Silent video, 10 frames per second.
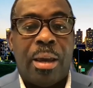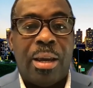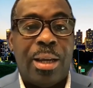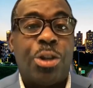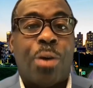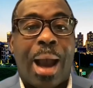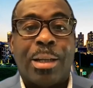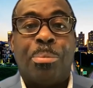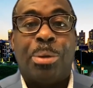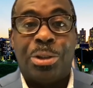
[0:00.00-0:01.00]

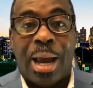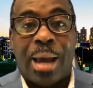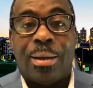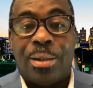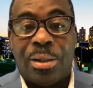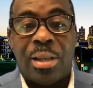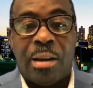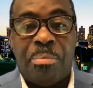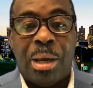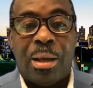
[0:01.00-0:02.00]
intractable challenges that
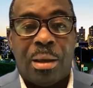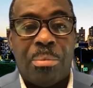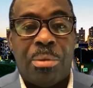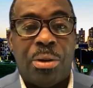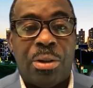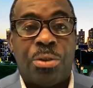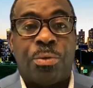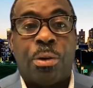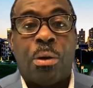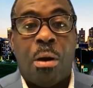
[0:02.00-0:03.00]
have been in communities for
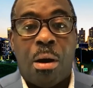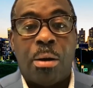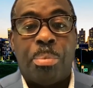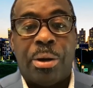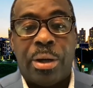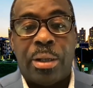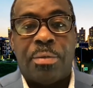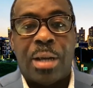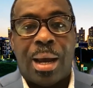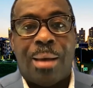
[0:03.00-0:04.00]
long periods of
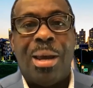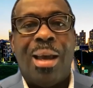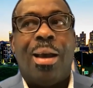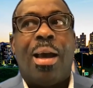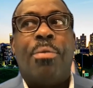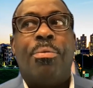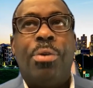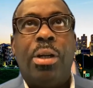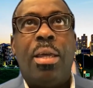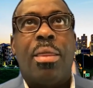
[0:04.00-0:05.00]
time, and
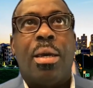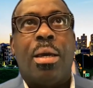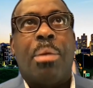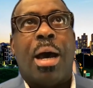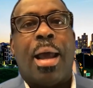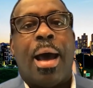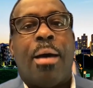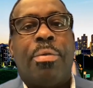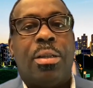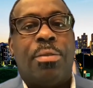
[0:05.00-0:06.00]
really think about how
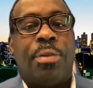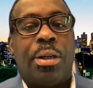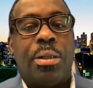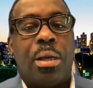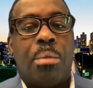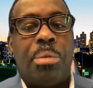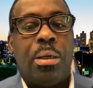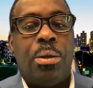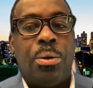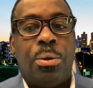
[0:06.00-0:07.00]
these funds can be
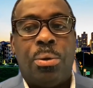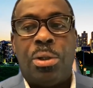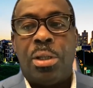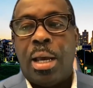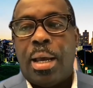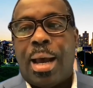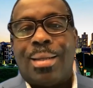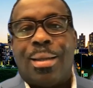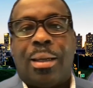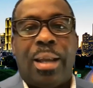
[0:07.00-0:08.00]
used as
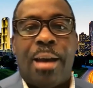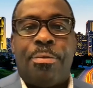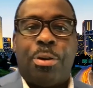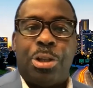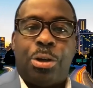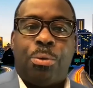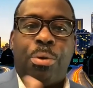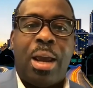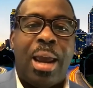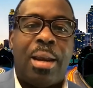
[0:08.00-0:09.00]
a lever to
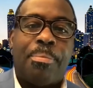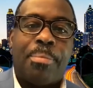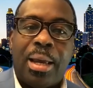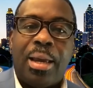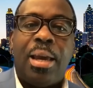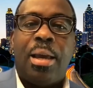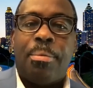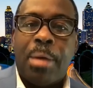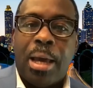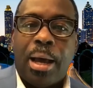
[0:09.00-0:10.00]
create
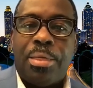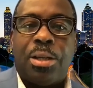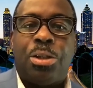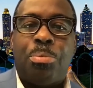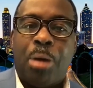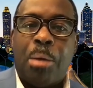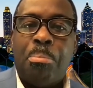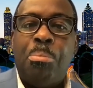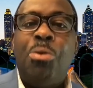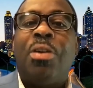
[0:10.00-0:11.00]
this
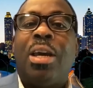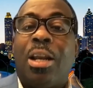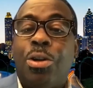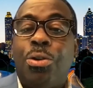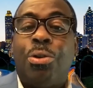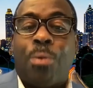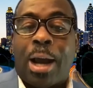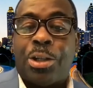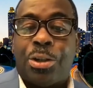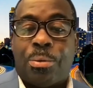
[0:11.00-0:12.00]
moving in a new
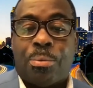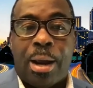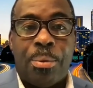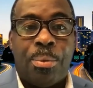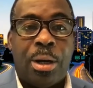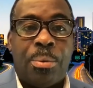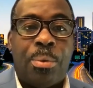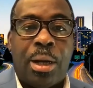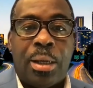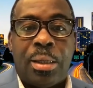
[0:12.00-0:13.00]
direction, right?
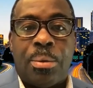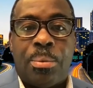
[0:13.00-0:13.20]
What does